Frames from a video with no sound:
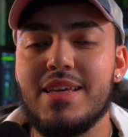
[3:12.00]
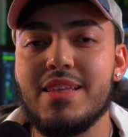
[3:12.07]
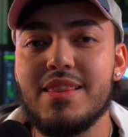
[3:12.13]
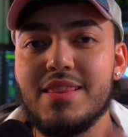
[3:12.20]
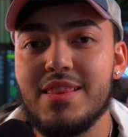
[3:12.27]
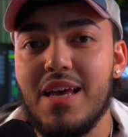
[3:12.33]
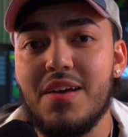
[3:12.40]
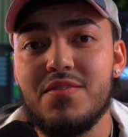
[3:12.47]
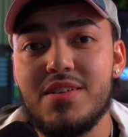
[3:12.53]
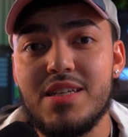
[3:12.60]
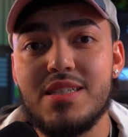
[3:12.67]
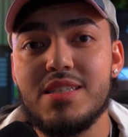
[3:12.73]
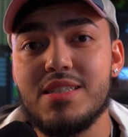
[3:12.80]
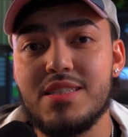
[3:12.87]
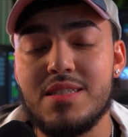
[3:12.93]
He left
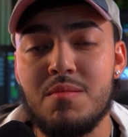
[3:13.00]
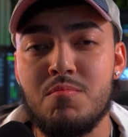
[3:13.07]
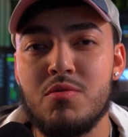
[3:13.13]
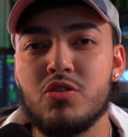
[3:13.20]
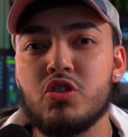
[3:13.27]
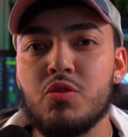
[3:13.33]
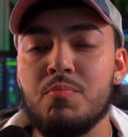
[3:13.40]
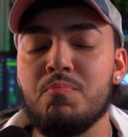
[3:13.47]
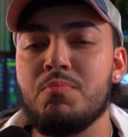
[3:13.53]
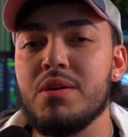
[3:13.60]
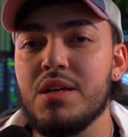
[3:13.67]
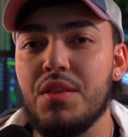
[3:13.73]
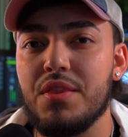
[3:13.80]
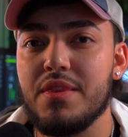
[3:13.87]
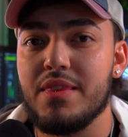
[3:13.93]
in December to
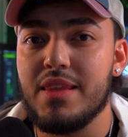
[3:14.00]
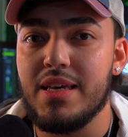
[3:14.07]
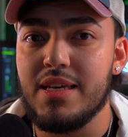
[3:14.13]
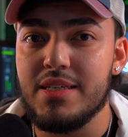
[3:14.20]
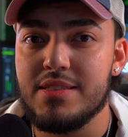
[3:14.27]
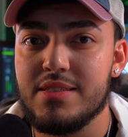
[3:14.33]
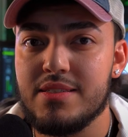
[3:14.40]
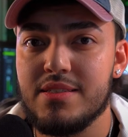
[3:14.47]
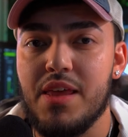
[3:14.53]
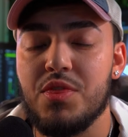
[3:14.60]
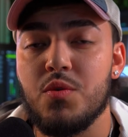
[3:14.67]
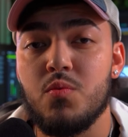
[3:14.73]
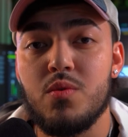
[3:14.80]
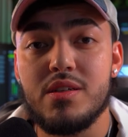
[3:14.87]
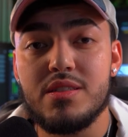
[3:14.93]
build this, and
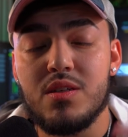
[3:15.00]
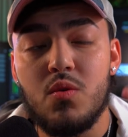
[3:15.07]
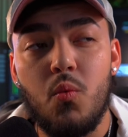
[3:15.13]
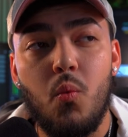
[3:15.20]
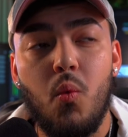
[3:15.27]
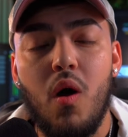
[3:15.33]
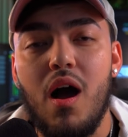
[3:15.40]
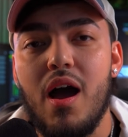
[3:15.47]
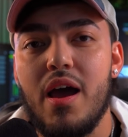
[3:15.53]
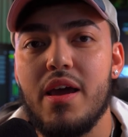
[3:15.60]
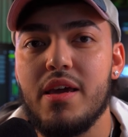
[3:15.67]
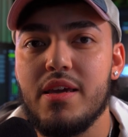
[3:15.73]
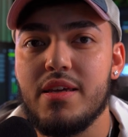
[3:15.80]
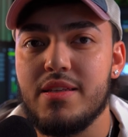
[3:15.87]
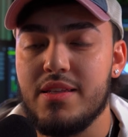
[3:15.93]
the reason
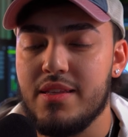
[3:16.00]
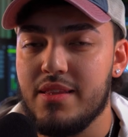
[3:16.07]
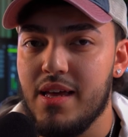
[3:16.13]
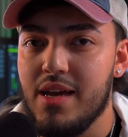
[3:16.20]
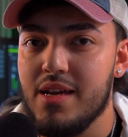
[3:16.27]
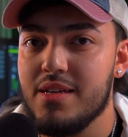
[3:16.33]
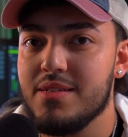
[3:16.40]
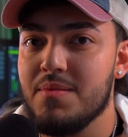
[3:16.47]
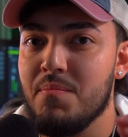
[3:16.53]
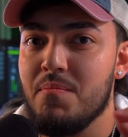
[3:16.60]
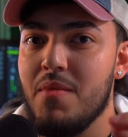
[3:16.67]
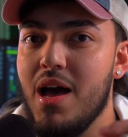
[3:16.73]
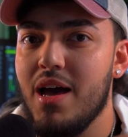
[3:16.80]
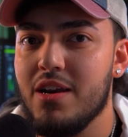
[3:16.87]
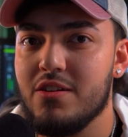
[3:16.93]
why he did that
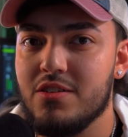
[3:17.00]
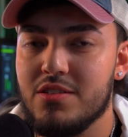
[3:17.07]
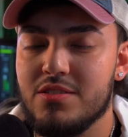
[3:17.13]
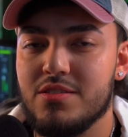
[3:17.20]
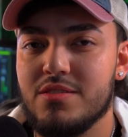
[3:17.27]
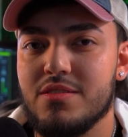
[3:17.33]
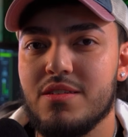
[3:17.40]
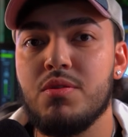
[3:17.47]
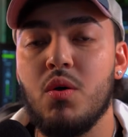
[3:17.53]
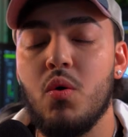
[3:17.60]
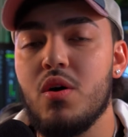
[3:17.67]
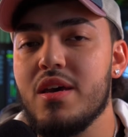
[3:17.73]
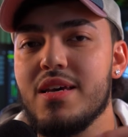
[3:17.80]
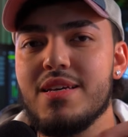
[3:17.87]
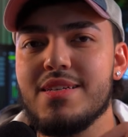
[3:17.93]
matters.
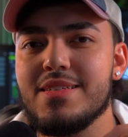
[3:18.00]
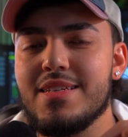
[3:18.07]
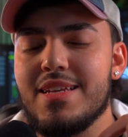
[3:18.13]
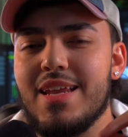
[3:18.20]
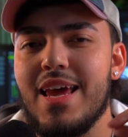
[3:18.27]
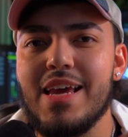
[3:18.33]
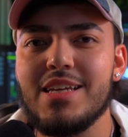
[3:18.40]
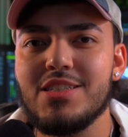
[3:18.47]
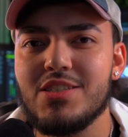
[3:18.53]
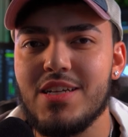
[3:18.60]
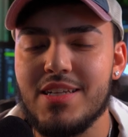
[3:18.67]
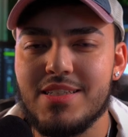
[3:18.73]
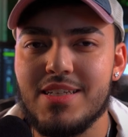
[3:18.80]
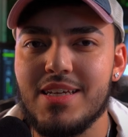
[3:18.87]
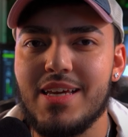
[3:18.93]
Ploy is an
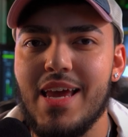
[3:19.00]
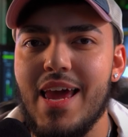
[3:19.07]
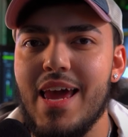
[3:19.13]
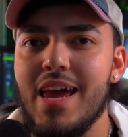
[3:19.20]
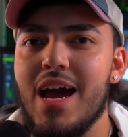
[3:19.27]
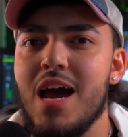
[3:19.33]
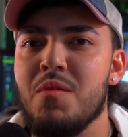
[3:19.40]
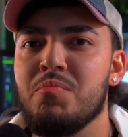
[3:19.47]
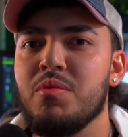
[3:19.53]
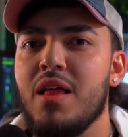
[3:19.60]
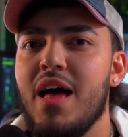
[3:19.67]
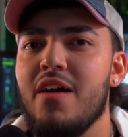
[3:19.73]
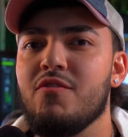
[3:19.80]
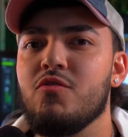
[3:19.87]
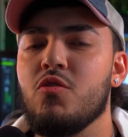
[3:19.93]
agentic AI
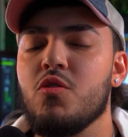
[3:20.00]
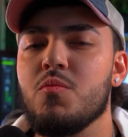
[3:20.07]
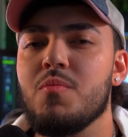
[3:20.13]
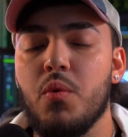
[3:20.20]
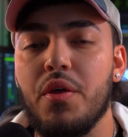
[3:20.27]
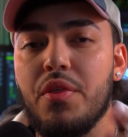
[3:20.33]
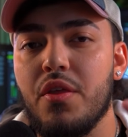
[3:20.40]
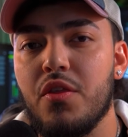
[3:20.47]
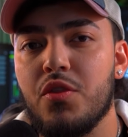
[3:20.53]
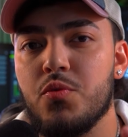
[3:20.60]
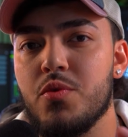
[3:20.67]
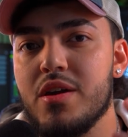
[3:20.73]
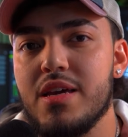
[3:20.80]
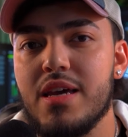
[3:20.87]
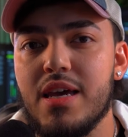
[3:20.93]
platform with
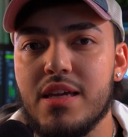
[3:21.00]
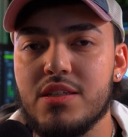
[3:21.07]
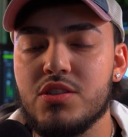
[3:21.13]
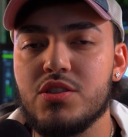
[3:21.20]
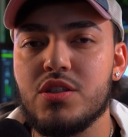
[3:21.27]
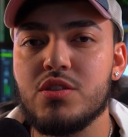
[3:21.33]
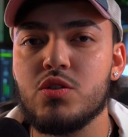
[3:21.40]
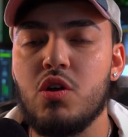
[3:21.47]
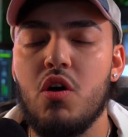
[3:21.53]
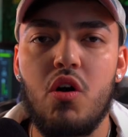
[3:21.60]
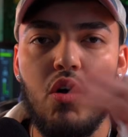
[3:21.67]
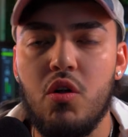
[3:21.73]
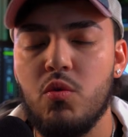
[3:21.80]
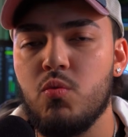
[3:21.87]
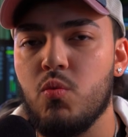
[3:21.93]
3 engines
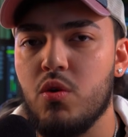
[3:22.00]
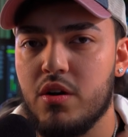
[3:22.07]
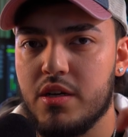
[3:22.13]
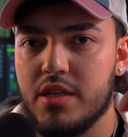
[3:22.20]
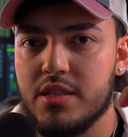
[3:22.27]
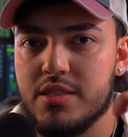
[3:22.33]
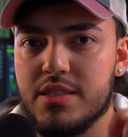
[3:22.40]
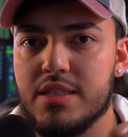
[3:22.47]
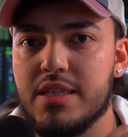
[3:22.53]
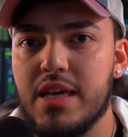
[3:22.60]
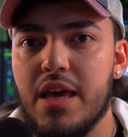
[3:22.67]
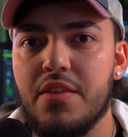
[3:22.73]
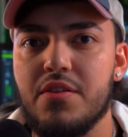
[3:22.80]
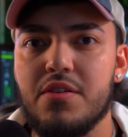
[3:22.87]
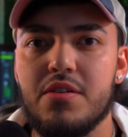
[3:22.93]
all working
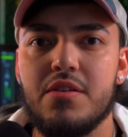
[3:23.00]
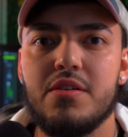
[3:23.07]
together.